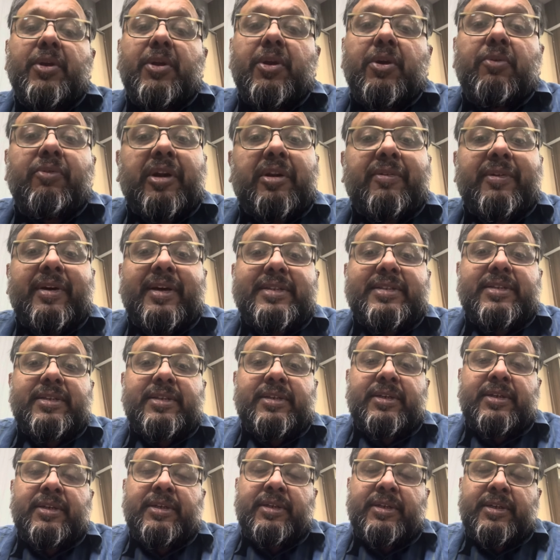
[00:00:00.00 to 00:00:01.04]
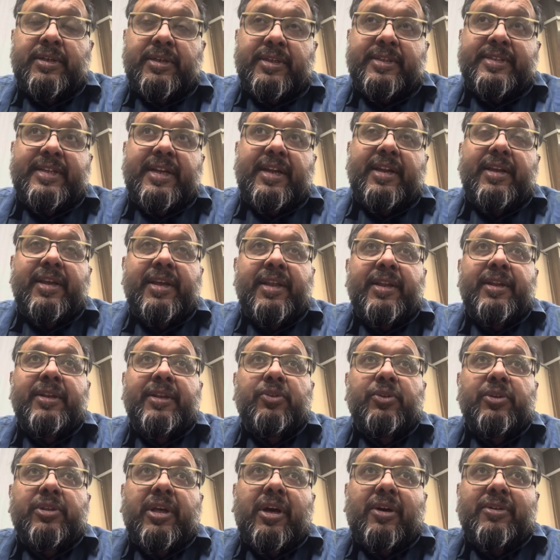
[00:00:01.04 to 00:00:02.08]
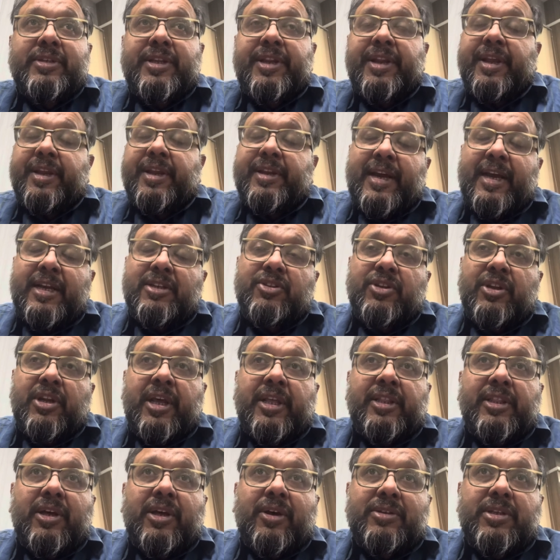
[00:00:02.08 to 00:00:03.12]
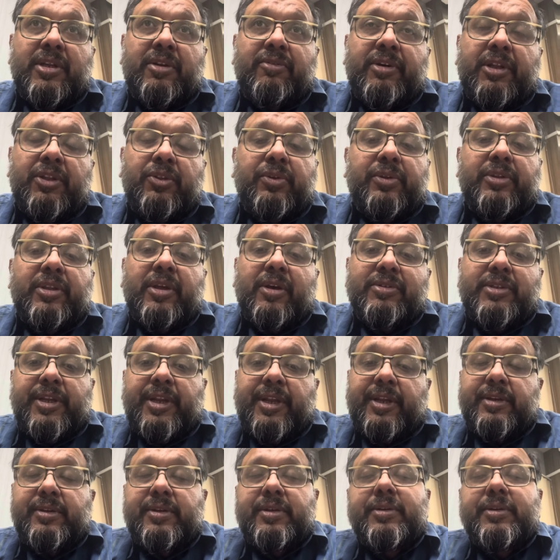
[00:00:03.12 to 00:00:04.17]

what was said in 2008, ISO 9001 2008.